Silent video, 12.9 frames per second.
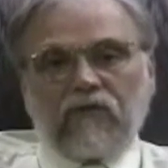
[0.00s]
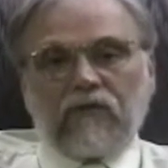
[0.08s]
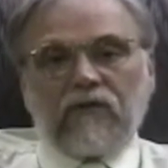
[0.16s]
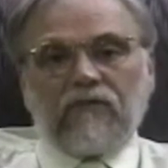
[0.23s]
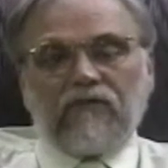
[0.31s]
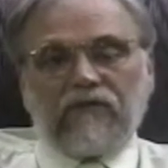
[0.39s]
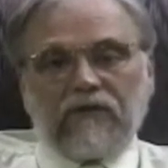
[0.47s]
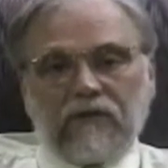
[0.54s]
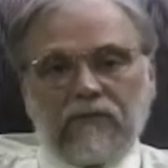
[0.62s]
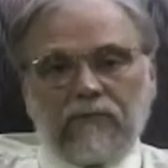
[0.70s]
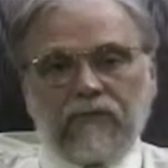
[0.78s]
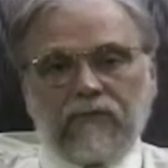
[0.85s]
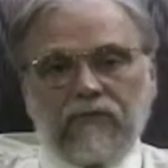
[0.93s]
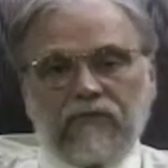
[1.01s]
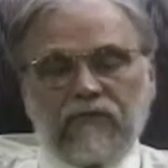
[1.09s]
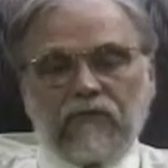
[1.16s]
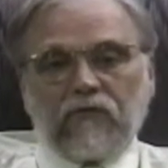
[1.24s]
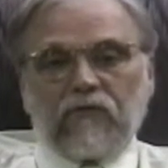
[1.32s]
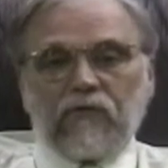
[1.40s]
the Nephilim in this
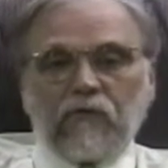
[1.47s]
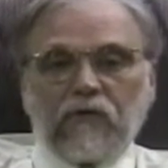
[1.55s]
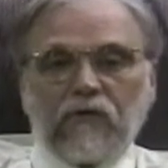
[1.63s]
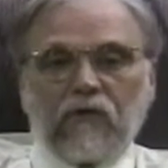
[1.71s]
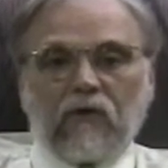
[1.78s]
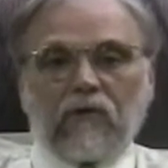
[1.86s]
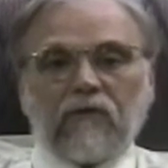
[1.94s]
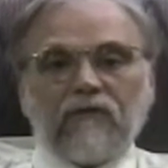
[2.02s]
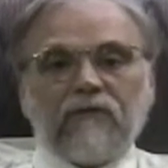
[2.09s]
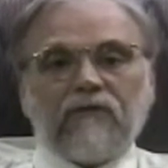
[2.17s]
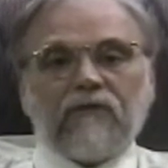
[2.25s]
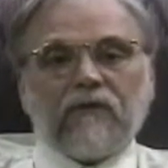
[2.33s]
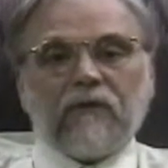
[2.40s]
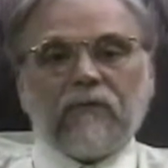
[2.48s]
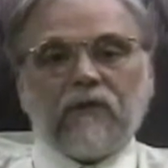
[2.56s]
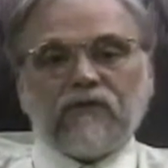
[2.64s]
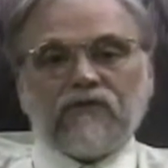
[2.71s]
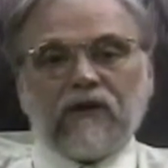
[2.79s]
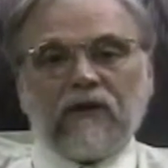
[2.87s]
first book are living very
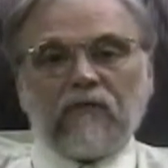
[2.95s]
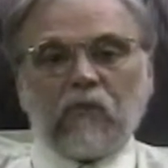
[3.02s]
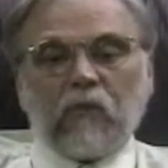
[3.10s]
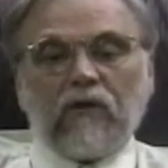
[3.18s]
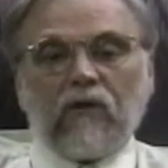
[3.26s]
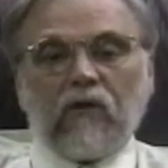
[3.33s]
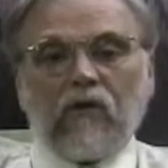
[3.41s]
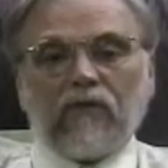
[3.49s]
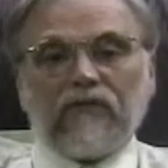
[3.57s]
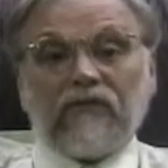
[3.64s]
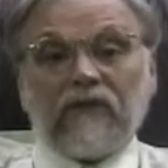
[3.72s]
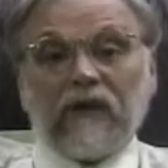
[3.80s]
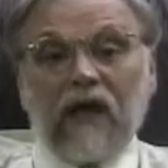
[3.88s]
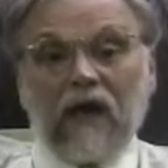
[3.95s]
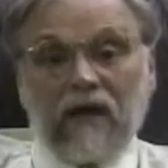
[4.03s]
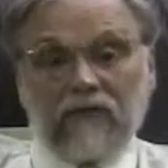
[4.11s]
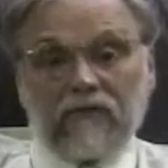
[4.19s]
much in what we call the Tanakh,